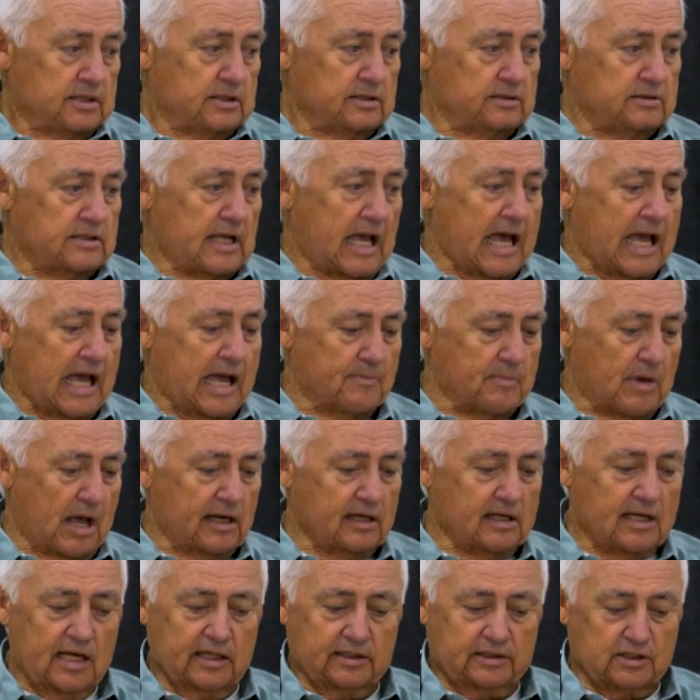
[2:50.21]
time I
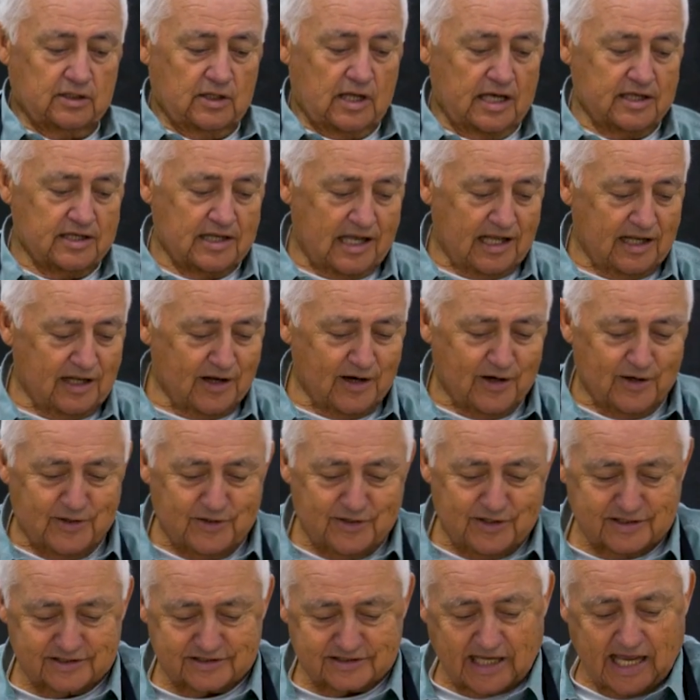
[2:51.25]
learned
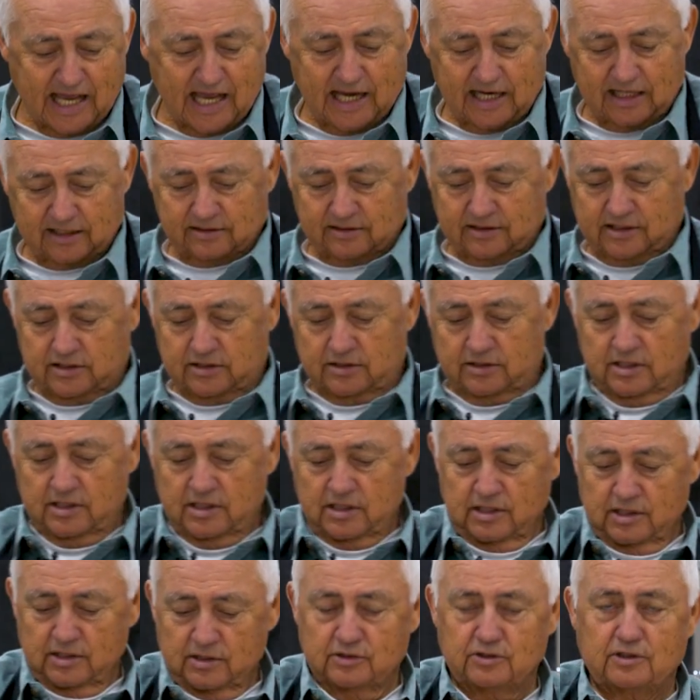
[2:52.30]
this hack that
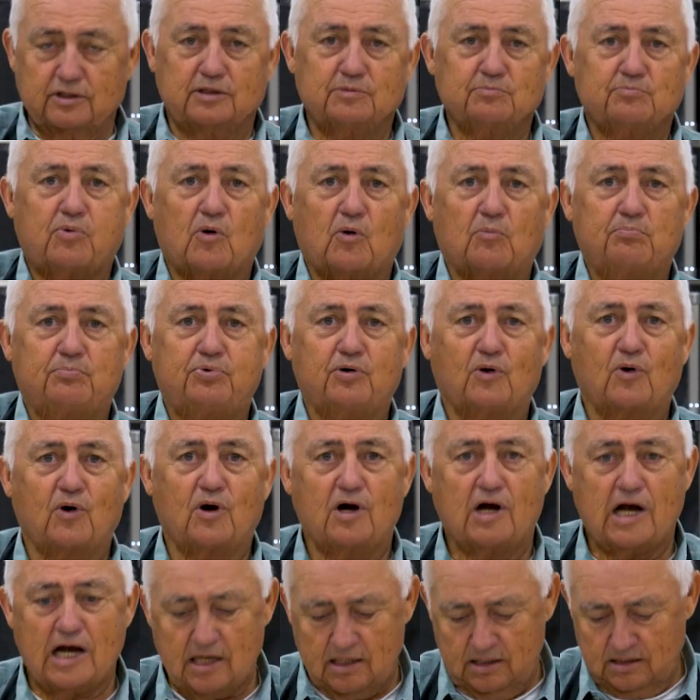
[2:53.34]
you can
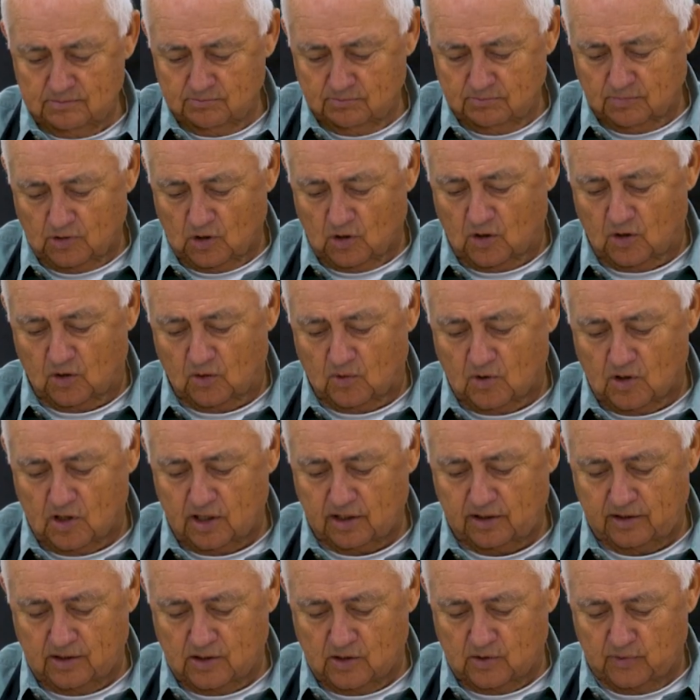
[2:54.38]
boil
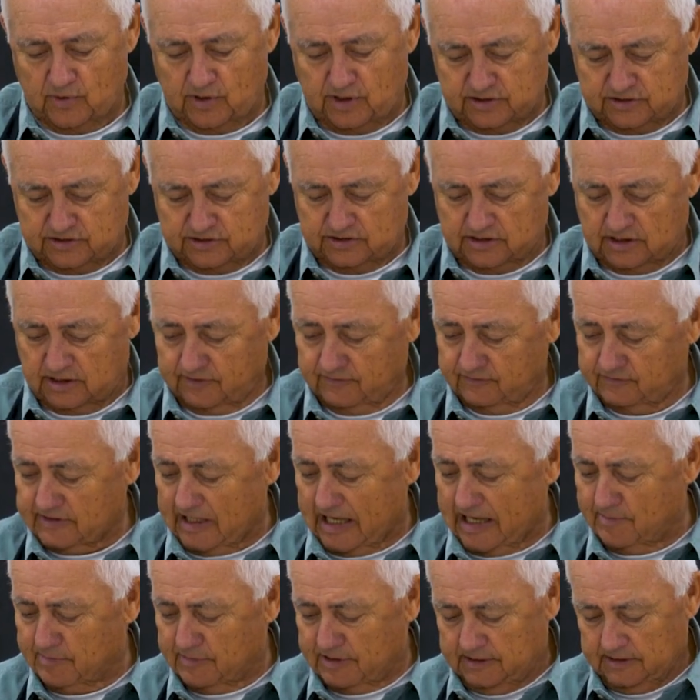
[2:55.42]
water on this
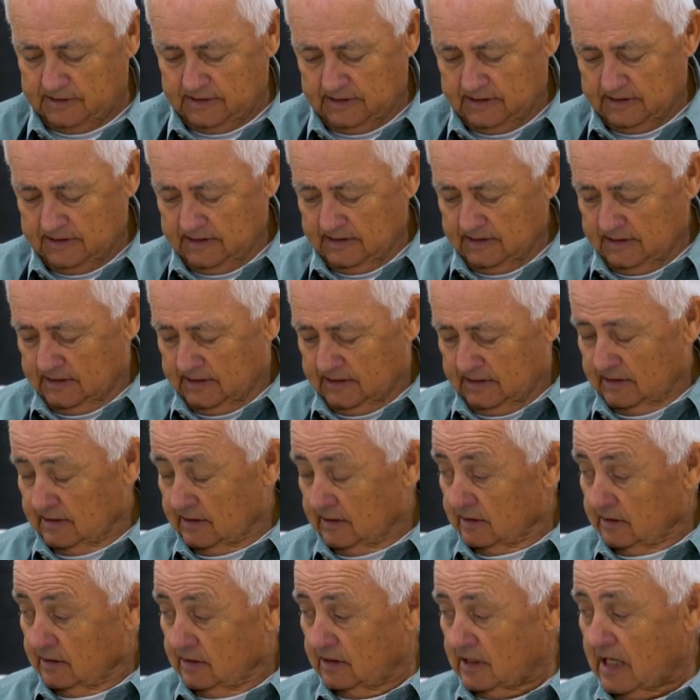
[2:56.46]
salmon,
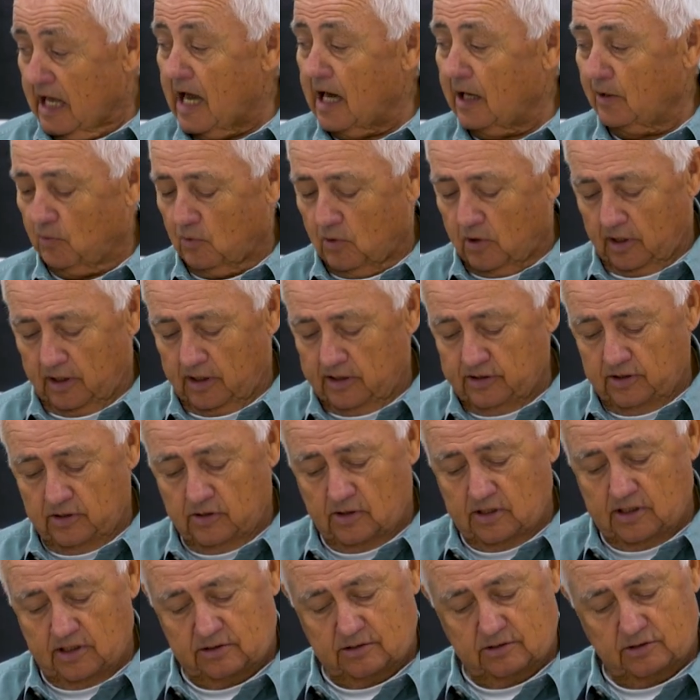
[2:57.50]
little hot water. You
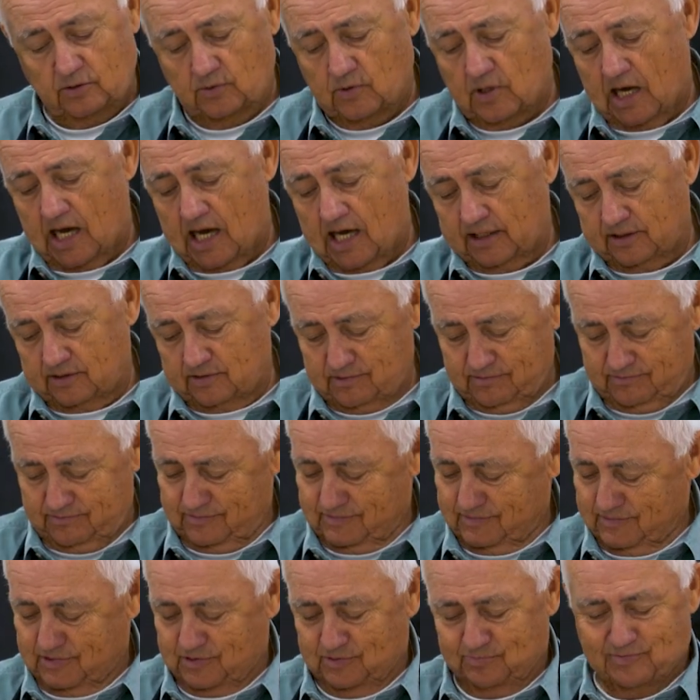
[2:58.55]
don't, it's too hot,
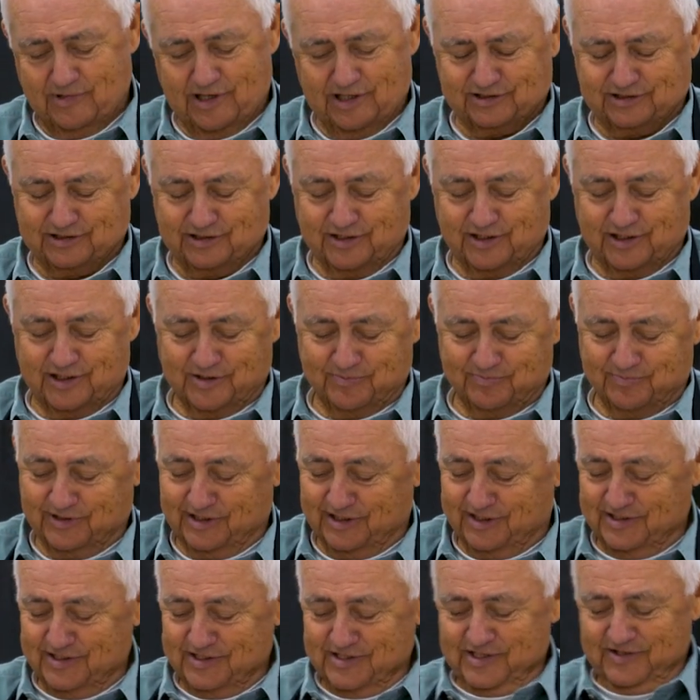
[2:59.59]
you mess it up,
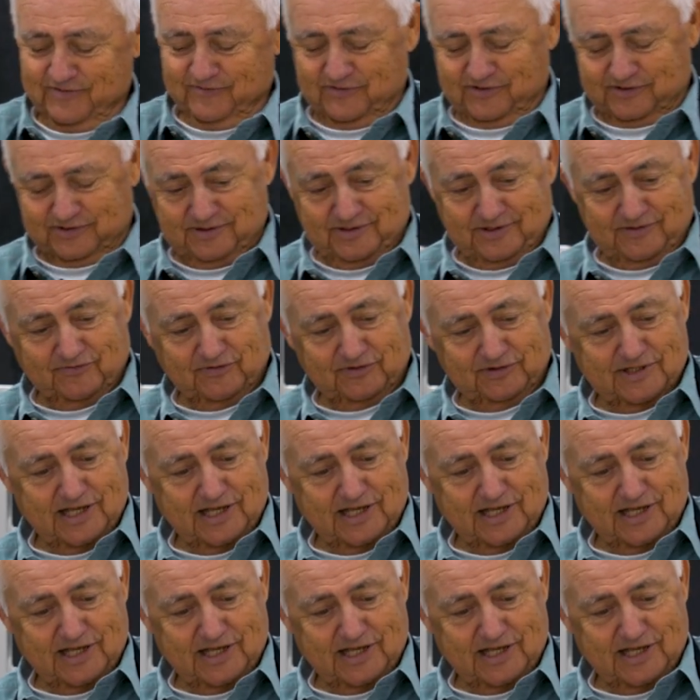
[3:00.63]
but if it's